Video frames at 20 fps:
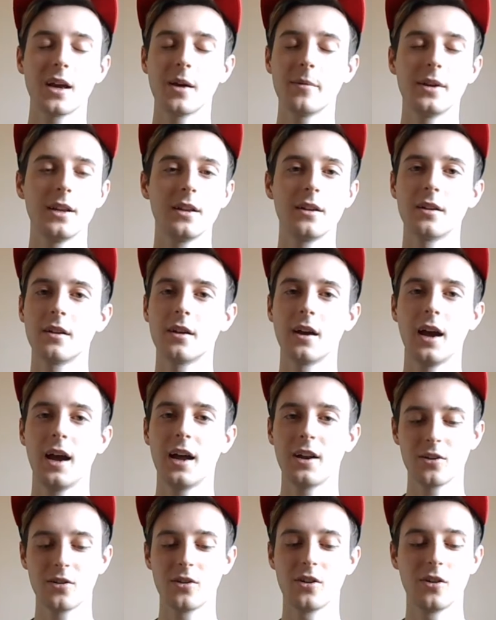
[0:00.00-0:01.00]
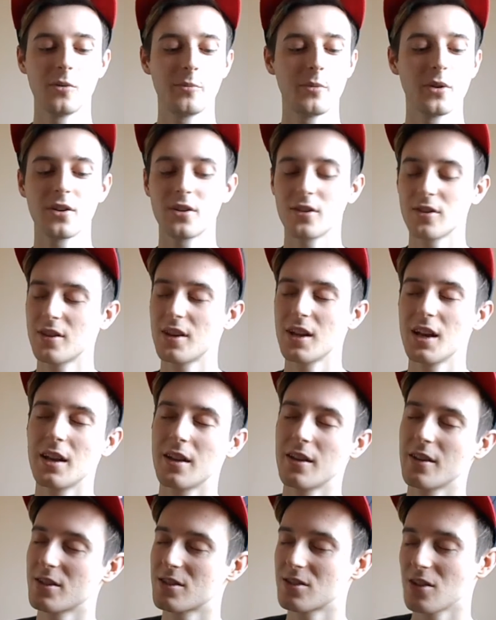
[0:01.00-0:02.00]
I mean, I don't know, but the,
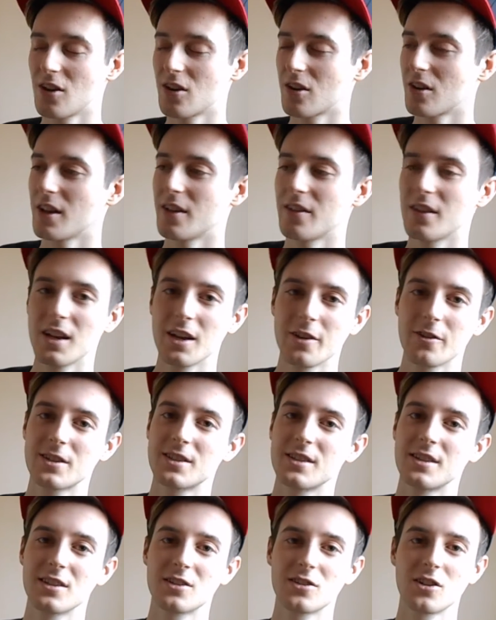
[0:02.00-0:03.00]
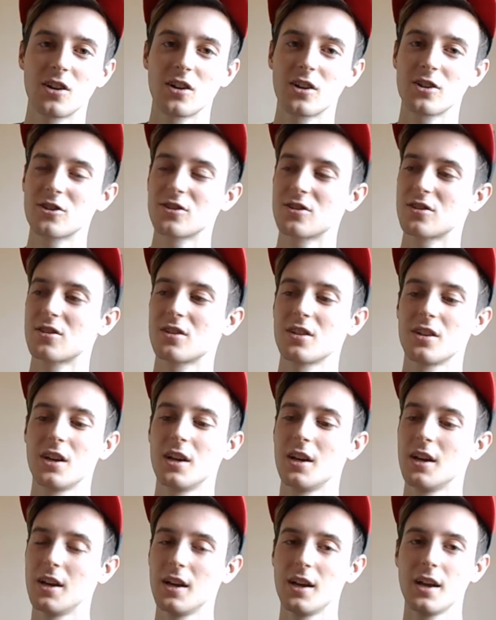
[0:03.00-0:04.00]
the song and the lyrics in this song are just,
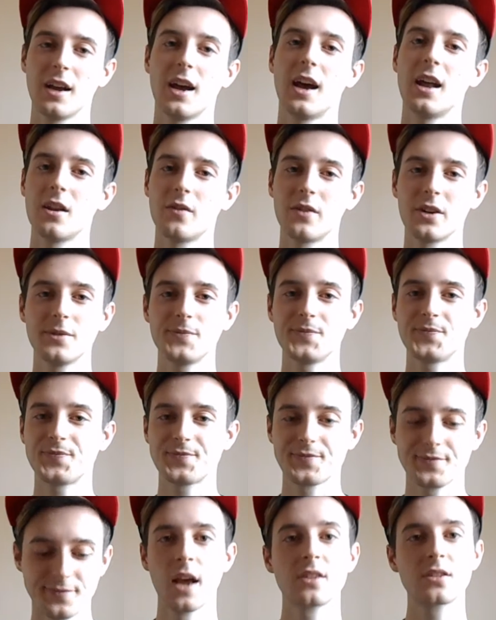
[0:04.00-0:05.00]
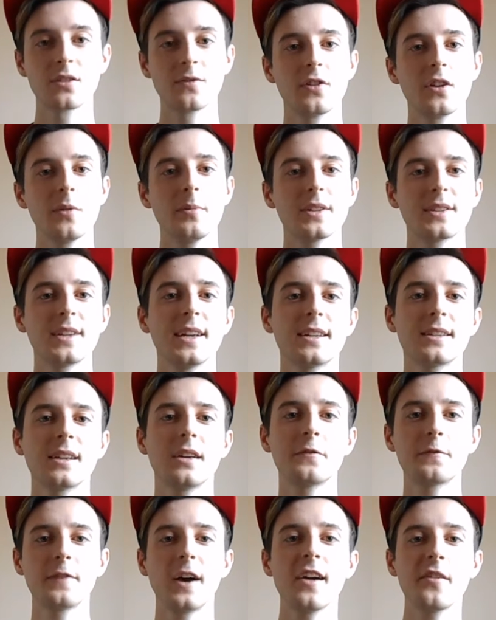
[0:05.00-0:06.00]
I love it. So for number six
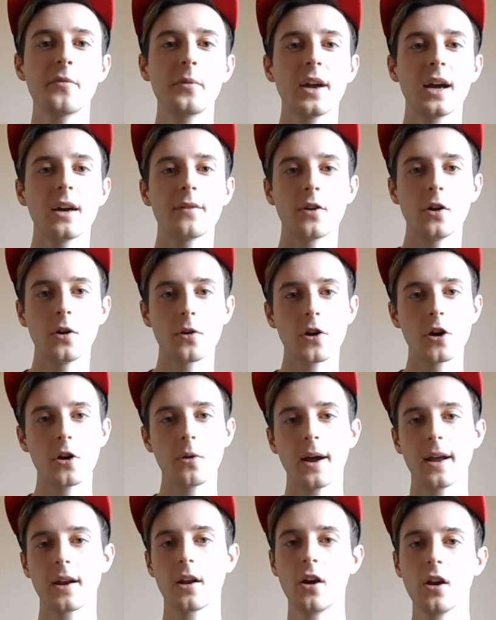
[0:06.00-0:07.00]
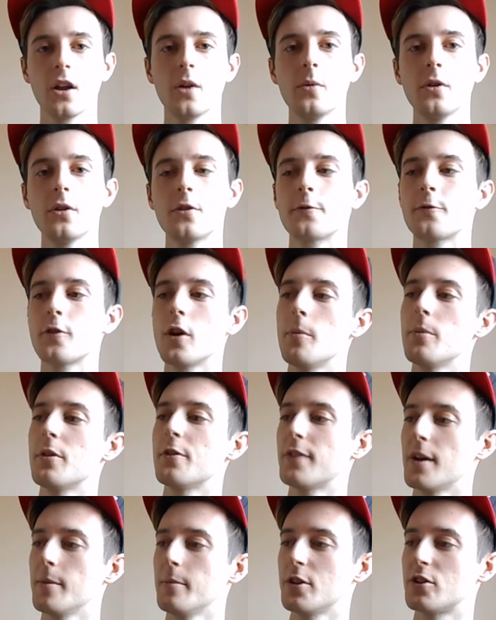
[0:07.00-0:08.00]
and five, we have Oh No and Hollywood from The
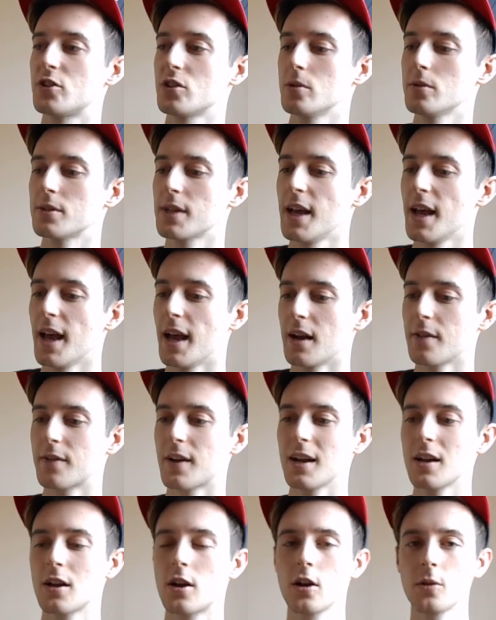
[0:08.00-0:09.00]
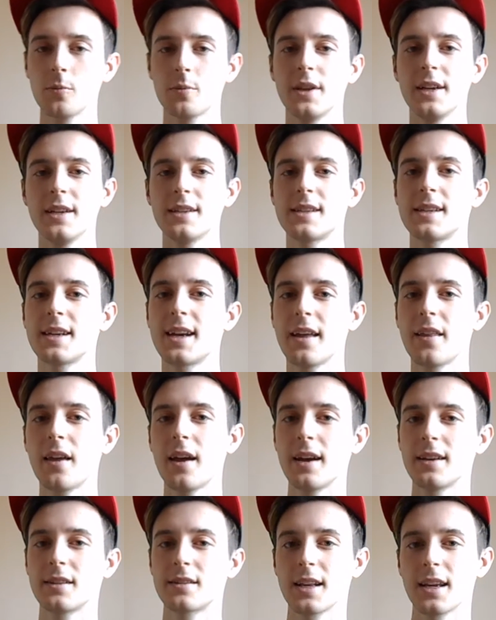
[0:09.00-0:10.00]
Family Jewels, and I've kind of clumped these together
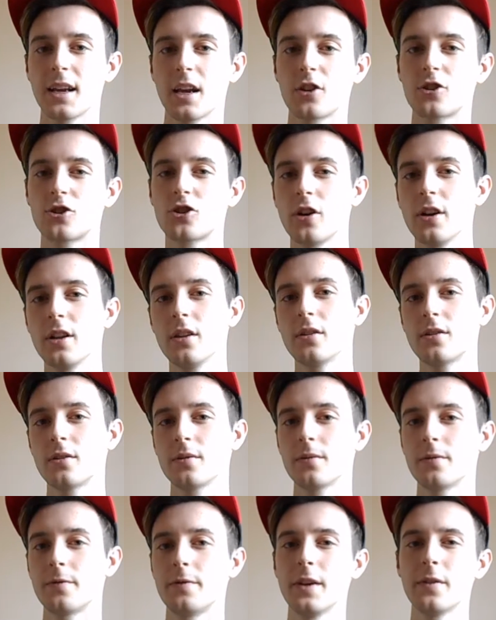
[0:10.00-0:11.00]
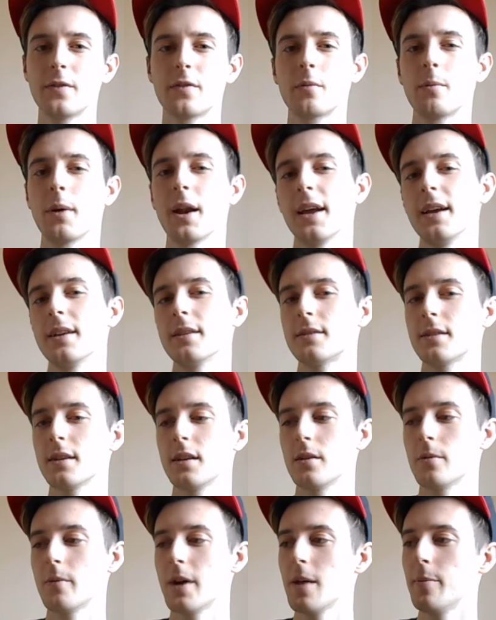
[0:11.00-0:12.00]
as like a joint fifth place
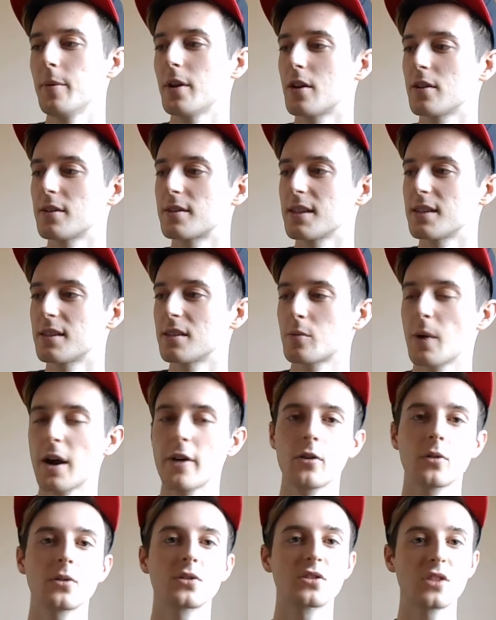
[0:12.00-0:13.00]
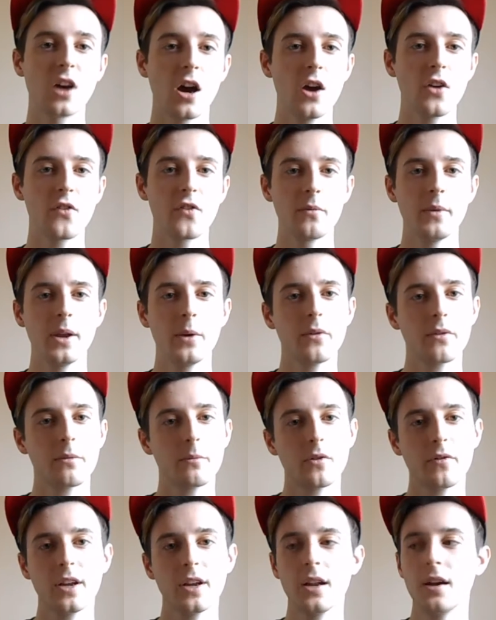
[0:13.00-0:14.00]
in a way, because this is where it all started for me with
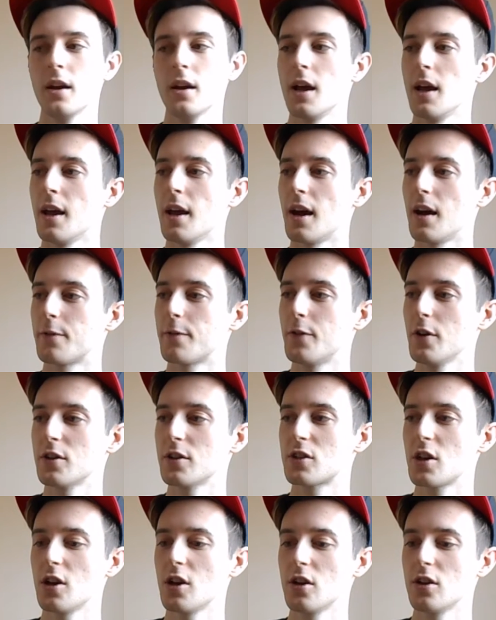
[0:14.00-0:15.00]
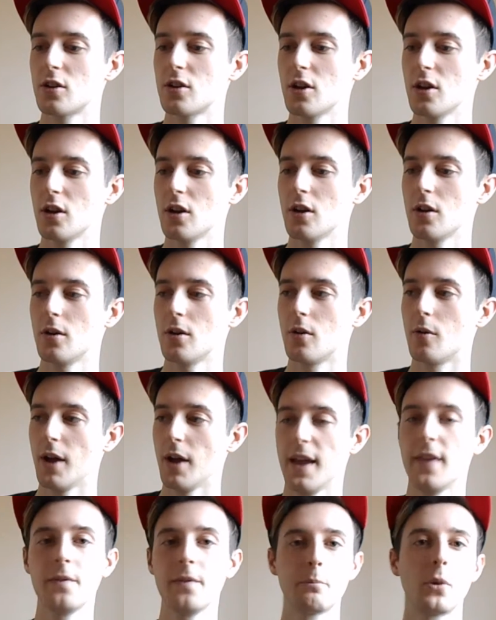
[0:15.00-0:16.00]
Marina. I first heard her
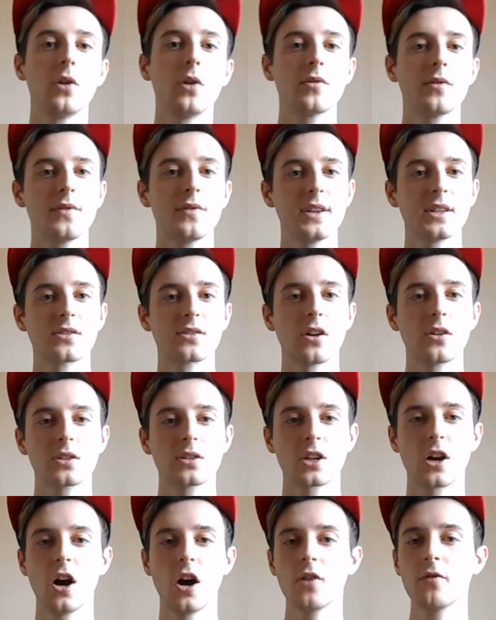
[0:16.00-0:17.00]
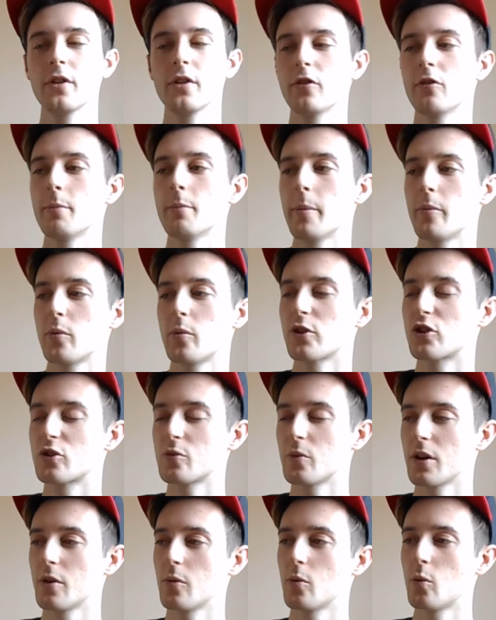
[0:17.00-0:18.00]
in both of these songs. I can't really remember which
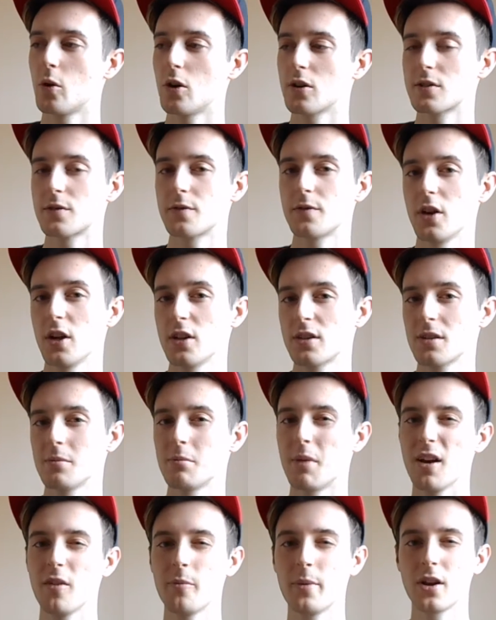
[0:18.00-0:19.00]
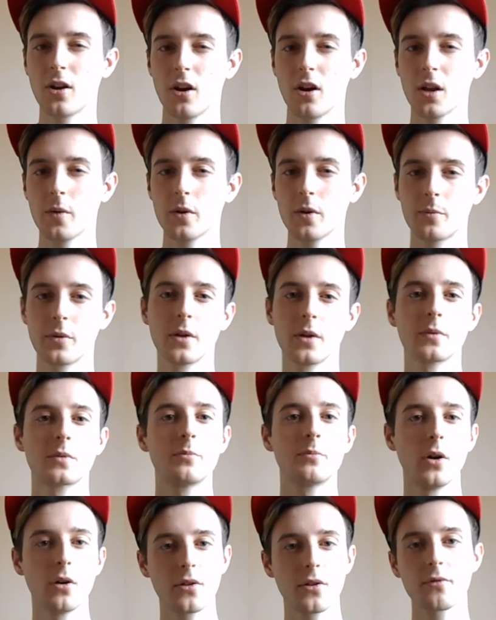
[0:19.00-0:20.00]
one it was first. It might have been Hollywood, but it was
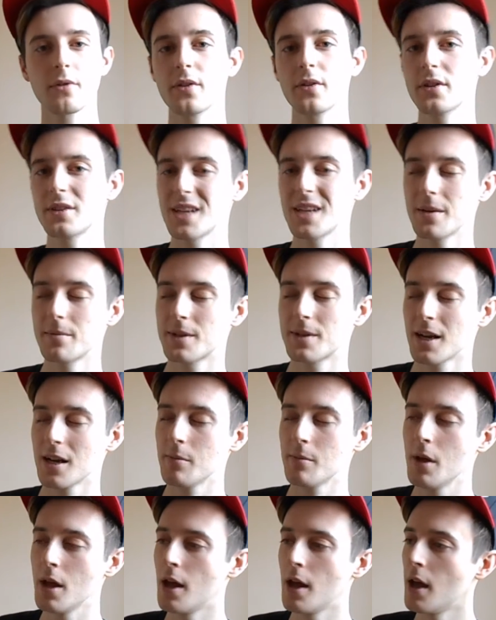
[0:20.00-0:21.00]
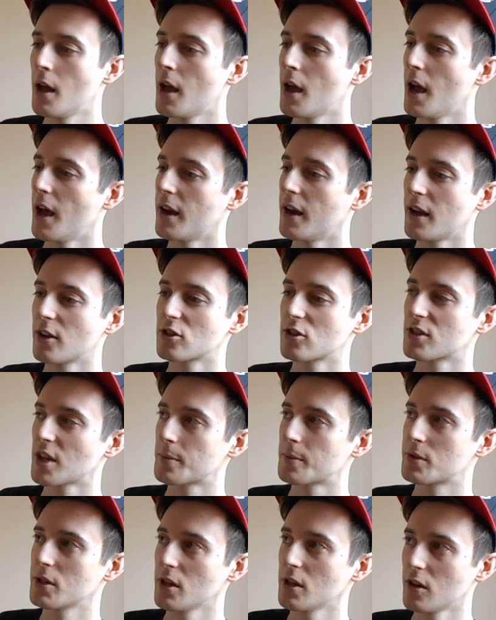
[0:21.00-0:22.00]
both around the same time, and I just
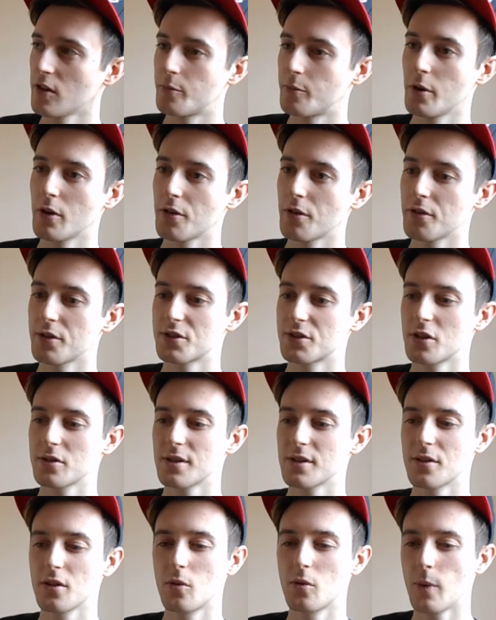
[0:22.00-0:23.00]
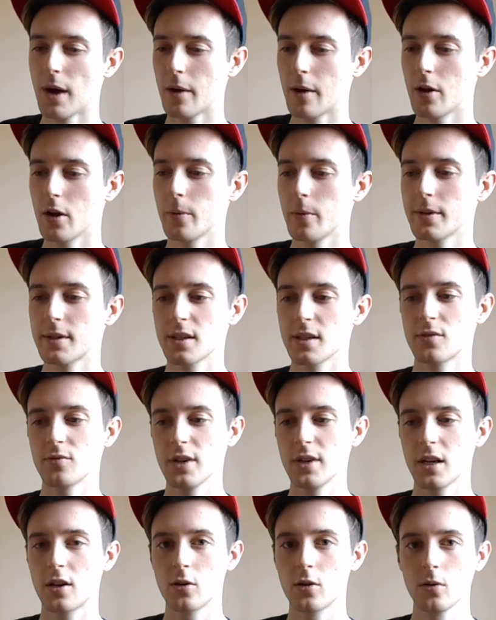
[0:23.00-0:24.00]
absolutely love both of the songs. I thought, wow, who is this
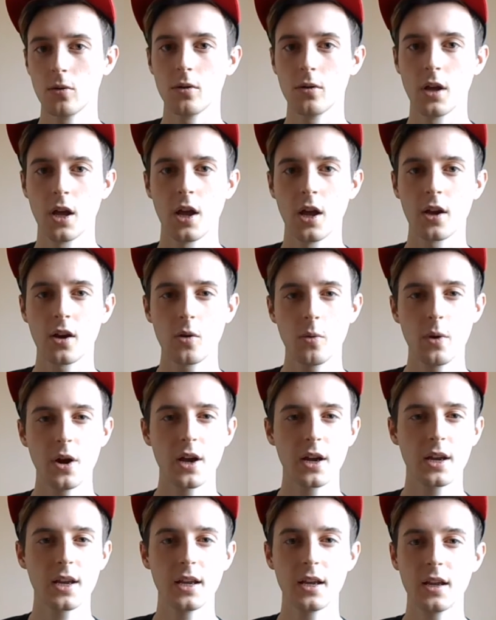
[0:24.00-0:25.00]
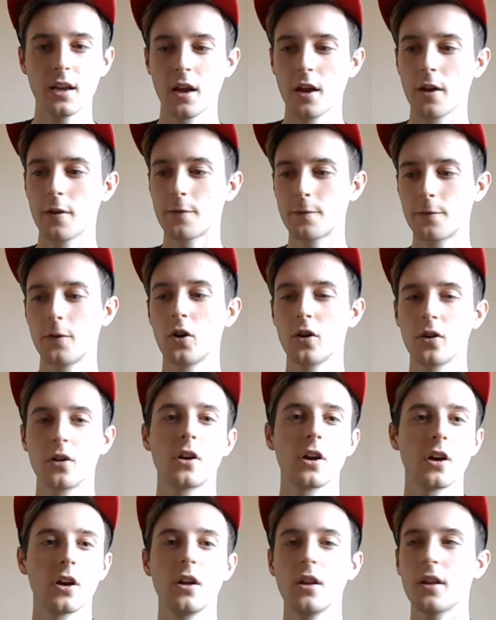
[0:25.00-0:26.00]
really cool, quirky, fun
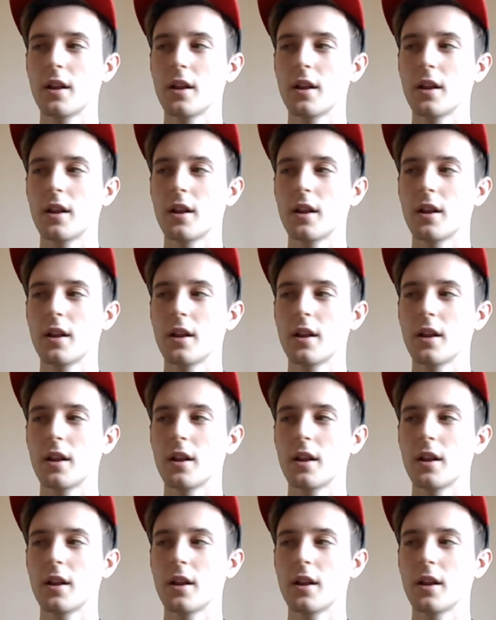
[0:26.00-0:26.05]
girl?